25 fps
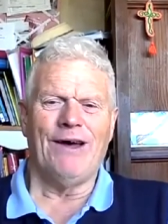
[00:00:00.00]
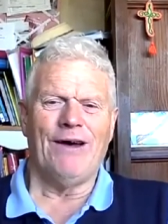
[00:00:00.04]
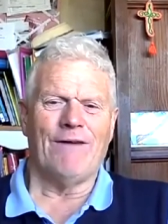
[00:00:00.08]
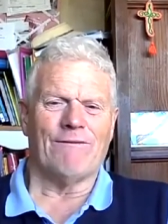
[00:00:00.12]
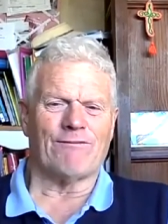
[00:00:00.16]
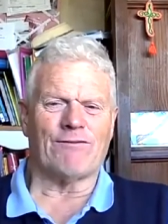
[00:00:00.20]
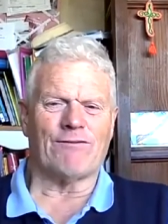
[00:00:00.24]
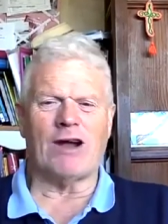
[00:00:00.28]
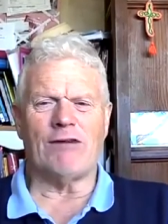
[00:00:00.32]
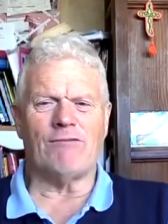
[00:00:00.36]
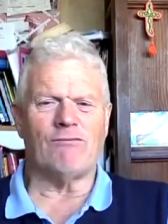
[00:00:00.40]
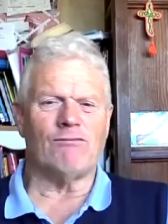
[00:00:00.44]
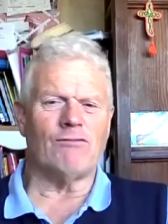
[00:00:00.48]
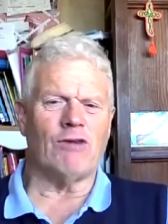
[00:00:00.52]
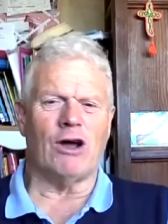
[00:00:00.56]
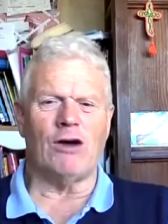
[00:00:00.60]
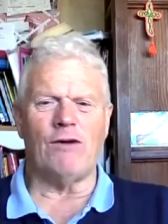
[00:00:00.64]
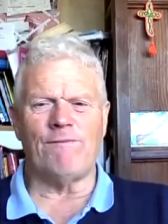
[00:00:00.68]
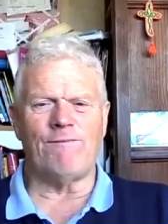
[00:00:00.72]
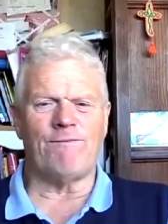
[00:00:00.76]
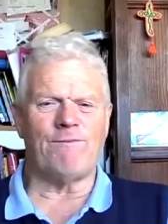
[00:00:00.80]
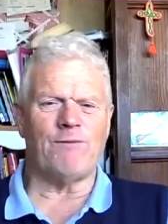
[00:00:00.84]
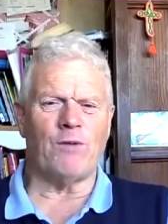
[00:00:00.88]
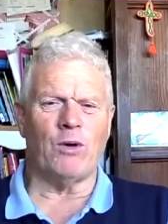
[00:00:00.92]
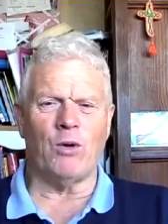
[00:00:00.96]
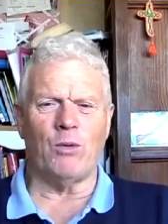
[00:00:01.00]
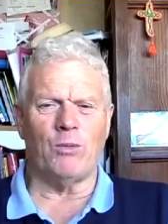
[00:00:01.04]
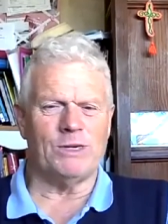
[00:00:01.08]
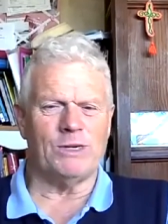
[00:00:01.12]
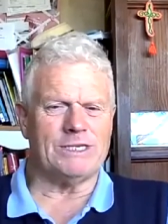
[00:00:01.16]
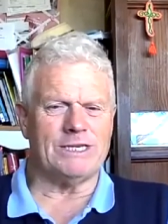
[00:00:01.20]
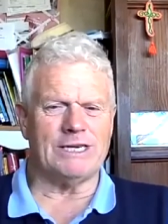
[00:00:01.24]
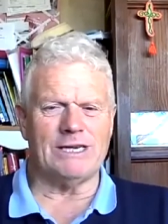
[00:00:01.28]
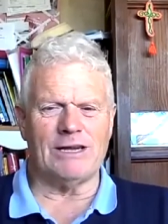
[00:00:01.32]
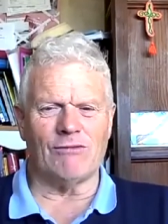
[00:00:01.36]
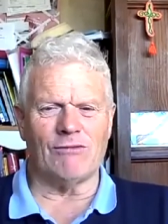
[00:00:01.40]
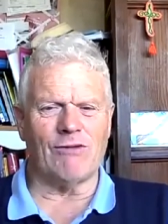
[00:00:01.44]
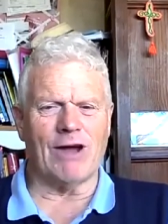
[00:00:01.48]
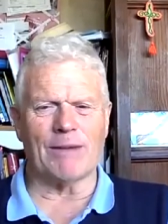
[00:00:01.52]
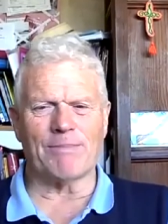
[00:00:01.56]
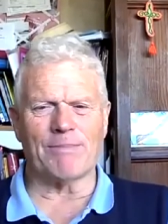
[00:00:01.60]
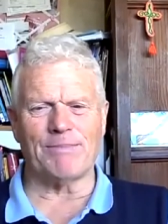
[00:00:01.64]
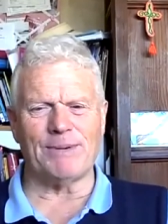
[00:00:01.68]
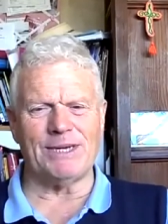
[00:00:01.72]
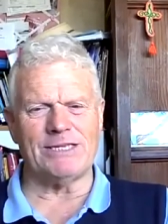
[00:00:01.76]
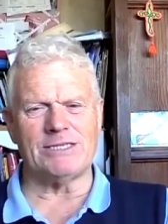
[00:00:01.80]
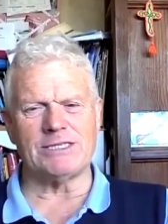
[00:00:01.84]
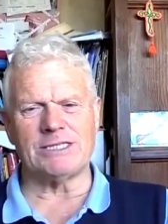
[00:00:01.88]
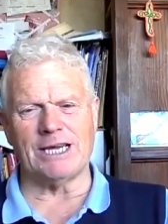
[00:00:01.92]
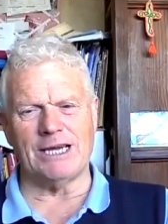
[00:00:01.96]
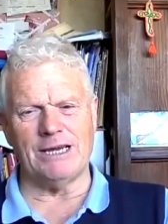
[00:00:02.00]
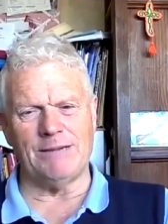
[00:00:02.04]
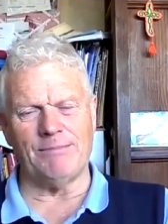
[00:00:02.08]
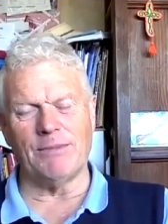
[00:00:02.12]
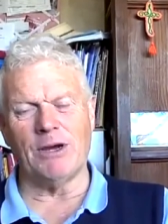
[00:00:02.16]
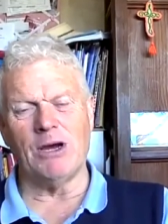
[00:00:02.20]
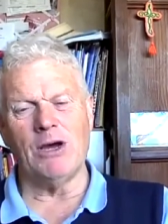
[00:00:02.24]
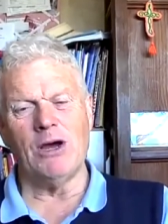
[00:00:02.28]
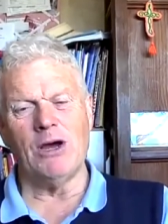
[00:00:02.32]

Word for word: front row forward in a rugby team.